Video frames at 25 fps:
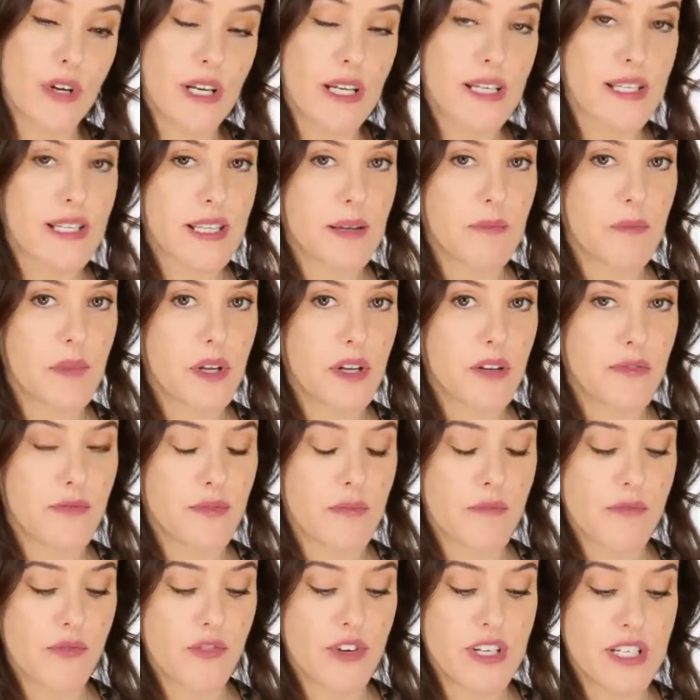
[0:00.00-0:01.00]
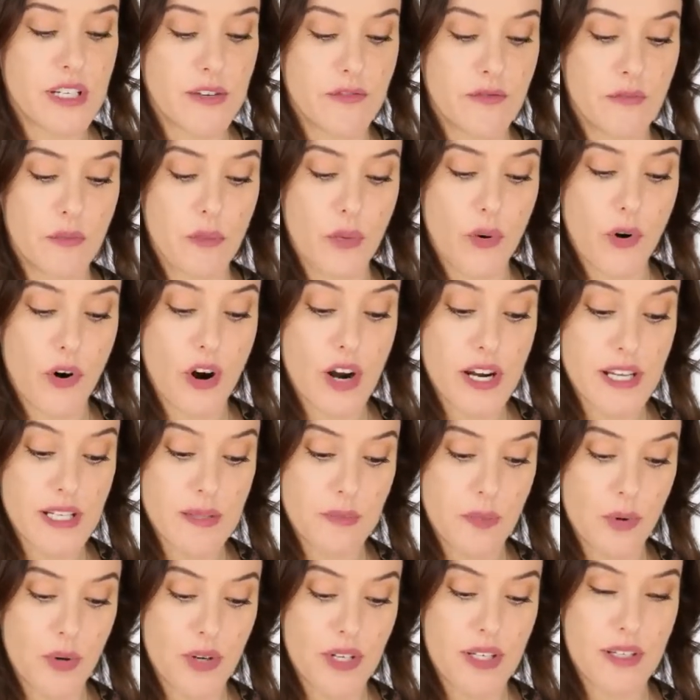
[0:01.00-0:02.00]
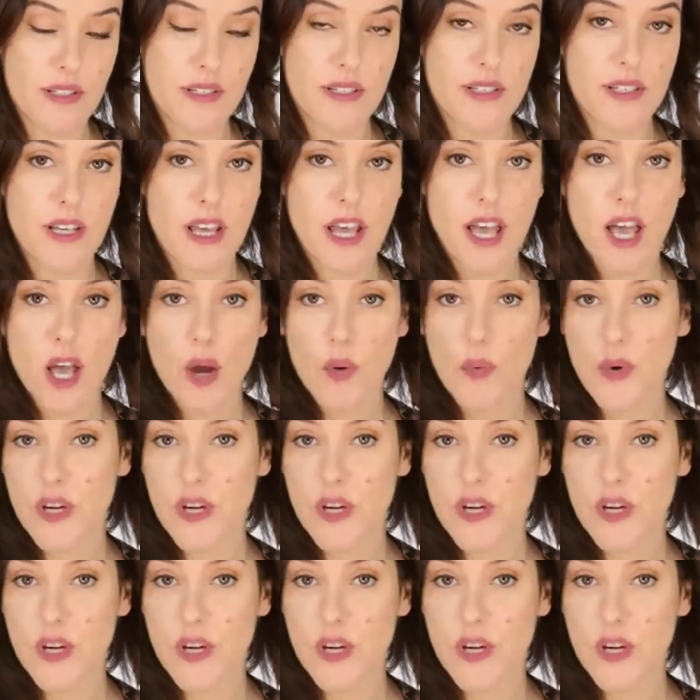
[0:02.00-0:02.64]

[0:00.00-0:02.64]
really similar from 3 different price points,